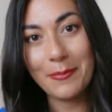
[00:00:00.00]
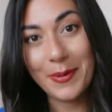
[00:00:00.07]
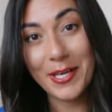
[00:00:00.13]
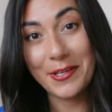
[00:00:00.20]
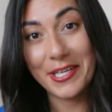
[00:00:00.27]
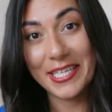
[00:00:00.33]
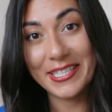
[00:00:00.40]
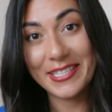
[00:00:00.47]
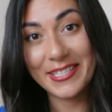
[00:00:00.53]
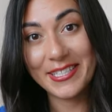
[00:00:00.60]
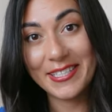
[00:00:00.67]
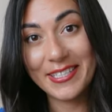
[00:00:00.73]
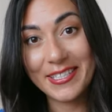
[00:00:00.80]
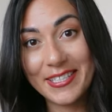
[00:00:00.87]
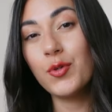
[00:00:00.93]

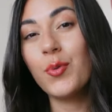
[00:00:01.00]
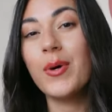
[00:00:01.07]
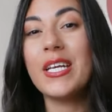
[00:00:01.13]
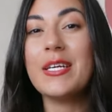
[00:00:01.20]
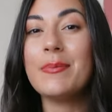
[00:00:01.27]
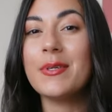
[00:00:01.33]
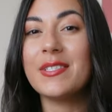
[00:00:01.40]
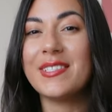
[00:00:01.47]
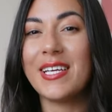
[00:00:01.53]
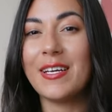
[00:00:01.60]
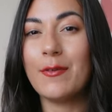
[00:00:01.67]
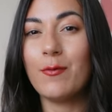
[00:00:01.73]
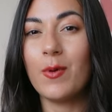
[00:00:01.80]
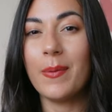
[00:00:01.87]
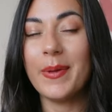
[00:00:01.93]
appearance.
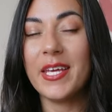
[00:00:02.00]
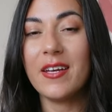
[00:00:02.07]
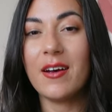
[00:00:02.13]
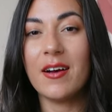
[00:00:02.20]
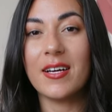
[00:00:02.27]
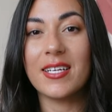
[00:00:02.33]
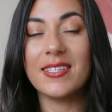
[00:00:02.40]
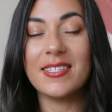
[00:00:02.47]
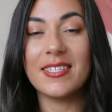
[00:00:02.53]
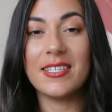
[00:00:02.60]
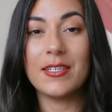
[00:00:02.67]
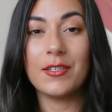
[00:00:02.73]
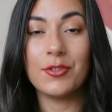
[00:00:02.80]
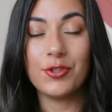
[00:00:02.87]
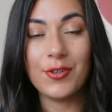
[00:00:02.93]
20% of women are
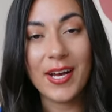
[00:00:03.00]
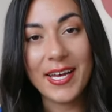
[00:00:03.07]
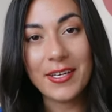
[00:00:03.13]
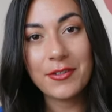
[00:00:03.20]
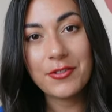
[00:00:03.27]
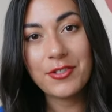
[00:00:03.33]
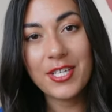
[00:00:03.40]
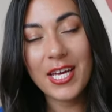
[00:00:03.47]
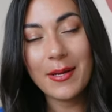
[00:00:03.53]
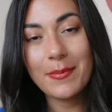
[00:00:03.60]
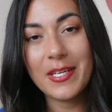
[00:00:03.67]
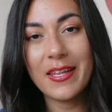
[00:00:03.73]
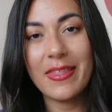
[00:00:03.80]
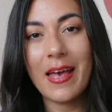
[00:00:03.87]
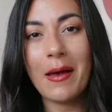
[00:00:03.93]
considered triangle
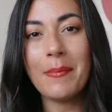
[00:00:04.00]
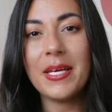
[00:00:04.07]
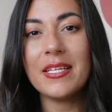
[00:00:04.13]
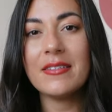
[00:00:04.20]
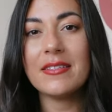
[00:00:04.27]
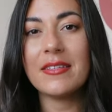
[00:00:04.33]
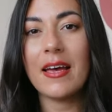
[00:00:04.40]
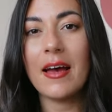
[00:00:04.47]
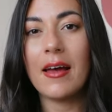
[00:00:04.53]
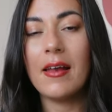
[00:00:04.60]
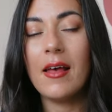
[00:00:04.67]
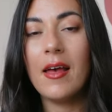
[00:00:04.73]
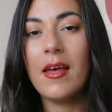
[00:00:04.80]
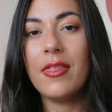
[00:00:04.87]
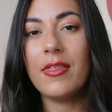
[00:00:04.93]
shaped, and that means
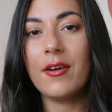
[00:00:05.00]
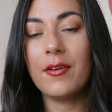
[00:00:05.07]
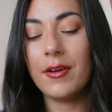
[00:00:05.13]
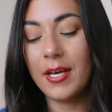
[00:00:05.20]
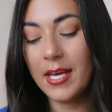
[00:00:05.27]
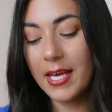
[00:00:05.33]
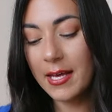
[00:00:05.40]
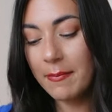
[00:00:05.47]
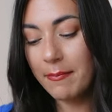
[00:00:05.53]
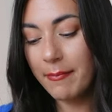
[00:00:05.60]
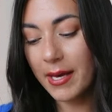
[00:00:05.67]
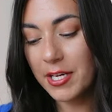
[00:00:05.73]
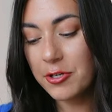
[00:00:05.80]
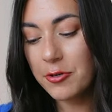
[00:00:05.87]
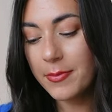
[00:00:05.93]
that their hip
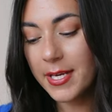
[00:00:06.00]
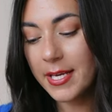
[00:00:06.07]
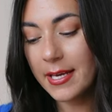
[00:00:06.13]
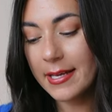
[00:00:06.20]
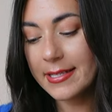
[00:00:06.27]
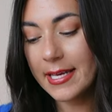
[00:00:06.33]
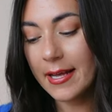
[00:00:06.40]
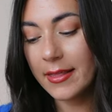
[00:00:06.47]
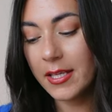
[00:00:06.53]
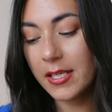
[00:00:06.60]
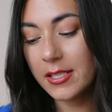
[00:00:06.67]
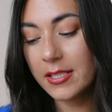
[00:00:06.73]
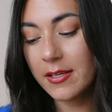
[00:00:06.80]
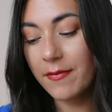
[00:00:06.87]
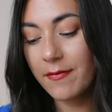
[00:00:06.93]
measurement is at
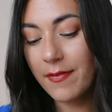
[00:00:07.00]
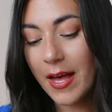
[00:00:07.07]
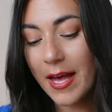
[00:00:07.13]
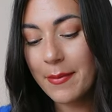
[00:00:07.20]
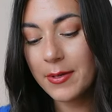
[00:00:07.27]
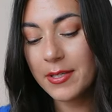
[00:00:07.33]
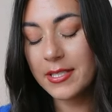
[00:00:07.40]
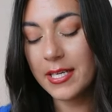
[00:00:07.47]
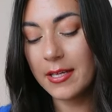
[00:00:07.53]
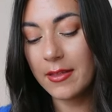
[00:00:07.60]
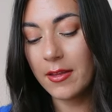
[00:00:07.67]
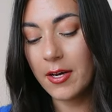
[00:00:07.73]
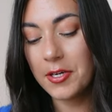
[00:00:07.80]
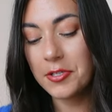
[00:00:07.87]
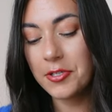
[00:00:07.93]
least 5%
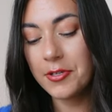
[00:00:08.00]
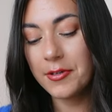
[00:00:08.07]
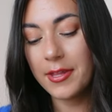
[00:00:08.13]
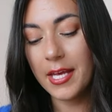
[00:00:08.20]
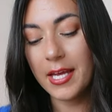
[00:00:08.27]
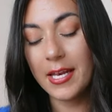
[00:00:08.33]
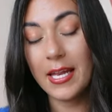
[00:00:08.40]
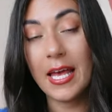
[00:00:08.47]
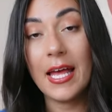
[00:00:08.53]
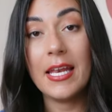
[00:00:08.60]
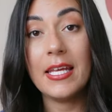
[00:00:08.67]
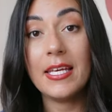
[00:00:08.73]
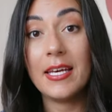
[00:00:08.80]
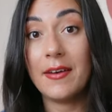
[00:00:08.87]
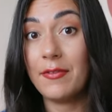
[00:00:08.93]
larger than
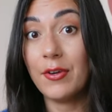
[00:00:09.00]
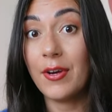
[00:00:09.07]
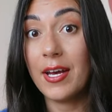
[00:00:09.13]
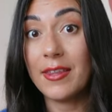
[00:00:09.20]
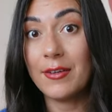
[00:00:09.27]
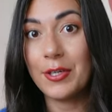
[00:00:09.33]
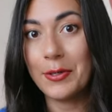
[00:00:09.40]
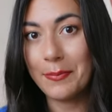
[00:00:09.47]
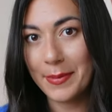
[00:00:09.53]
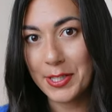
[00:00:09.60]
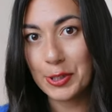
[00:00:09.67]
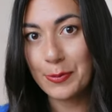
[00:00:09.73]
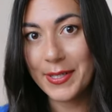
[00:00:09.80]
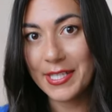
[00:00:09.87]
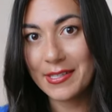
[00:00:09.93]
any of their other
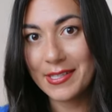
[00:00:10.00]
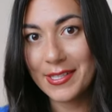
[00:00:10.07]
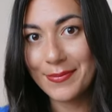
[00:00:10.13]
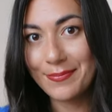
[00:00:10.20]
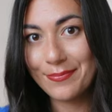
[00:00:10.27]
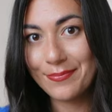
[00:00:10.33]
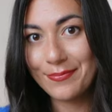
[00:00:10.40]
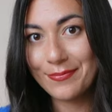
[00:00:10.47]
measurements.